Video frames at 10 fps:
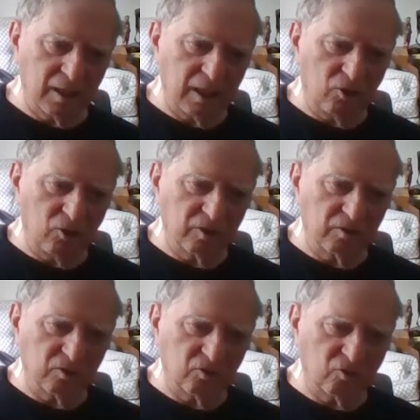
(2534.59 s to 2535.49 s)
along the
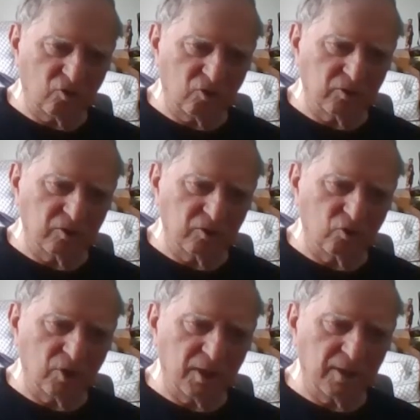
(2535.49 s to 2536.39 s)
trunk of a
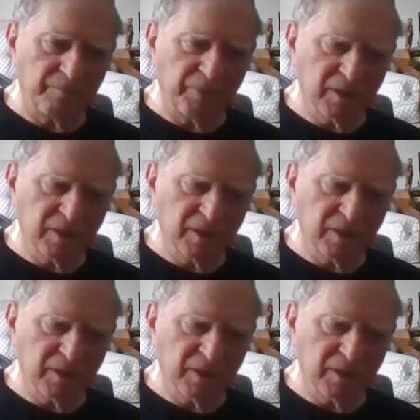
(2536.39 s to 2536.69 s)
tree